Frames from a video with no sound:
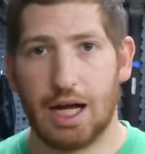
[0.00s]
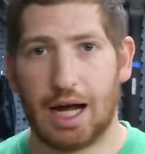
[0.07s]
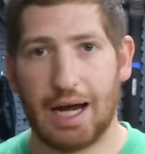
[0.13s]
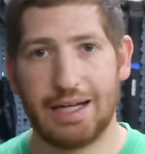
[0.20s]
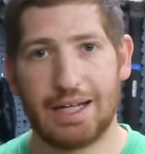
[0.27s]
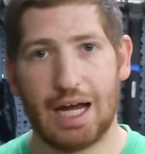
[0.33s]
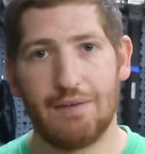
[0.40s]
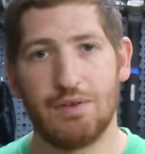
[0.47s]

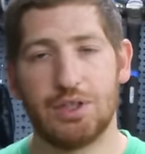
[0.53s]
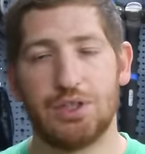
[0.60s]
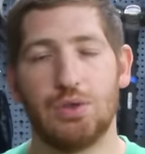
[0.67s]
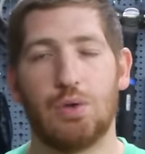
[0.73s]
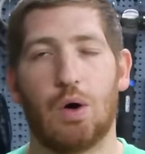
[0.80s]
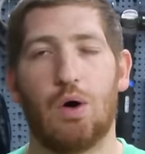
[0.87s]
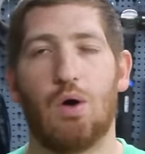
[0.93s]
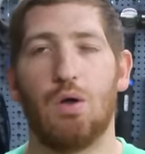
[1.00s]
I dive
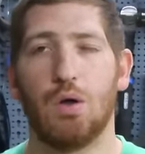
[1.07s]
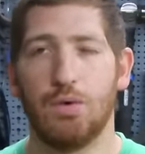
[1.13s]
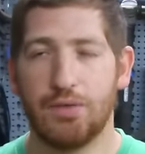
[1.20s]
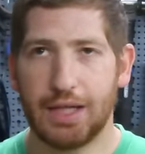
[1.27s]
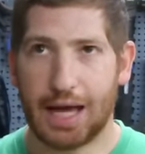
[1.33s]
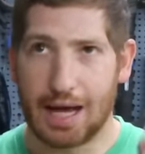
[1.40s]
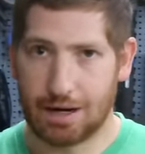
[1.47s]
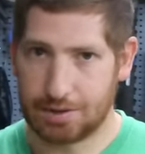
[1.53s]
into all of
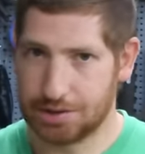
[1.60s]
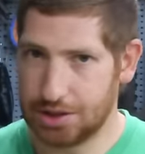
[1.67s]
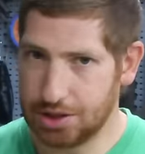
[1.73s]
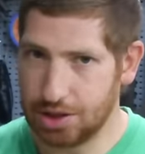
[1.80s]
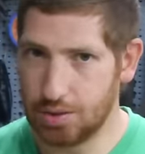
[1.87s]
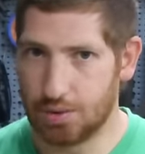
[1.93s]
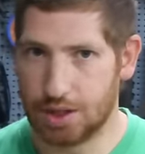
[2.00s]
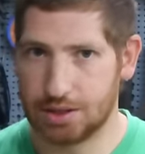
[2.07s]
the the accuracy
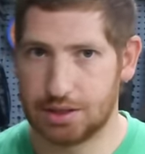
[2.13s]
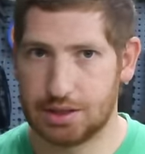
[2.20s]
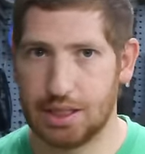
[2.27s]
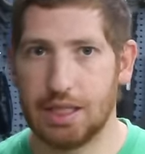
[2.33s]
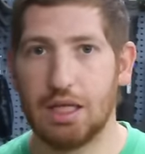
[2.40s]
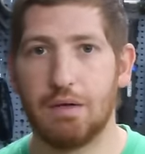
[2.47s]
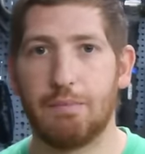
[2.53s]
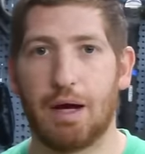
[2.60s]
nuance
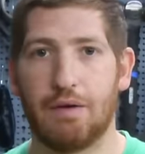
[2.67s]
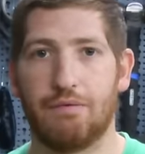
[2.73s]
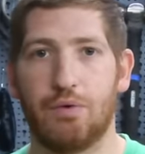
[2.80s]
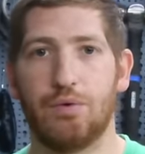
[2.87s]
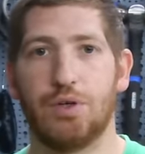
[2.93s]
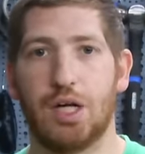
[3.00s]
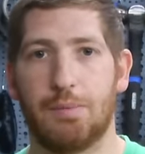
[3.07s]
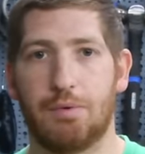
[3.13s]
in my
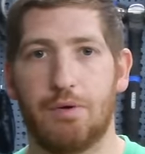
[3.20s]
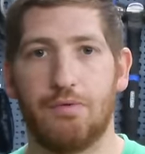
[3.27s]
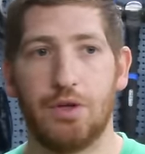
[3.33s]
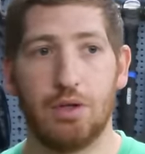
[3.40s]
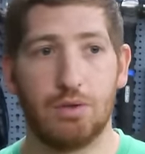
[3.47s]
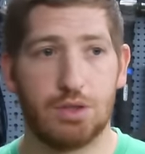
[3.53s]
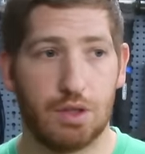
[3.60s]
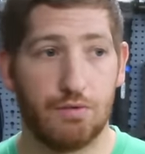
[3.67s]
full in-depth
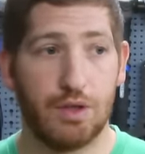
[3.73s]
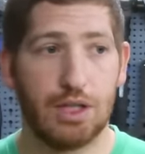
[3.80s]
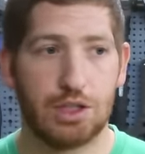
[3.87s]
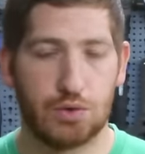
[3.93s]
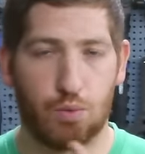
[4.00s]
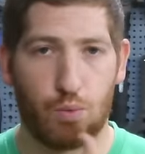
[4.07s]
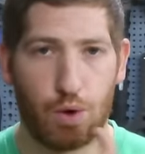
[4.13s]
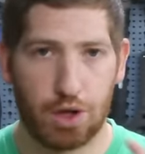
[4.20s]
reviews of
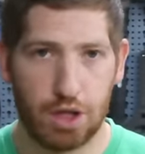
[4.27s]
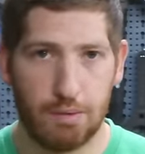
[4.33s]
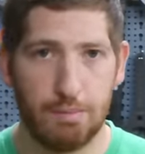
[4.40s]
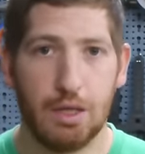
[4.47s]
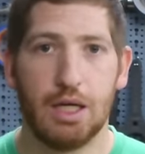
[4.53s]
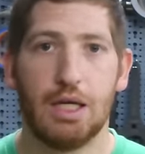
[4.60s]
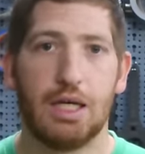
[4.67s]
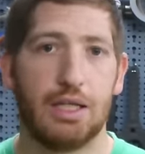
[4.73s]
each one of them.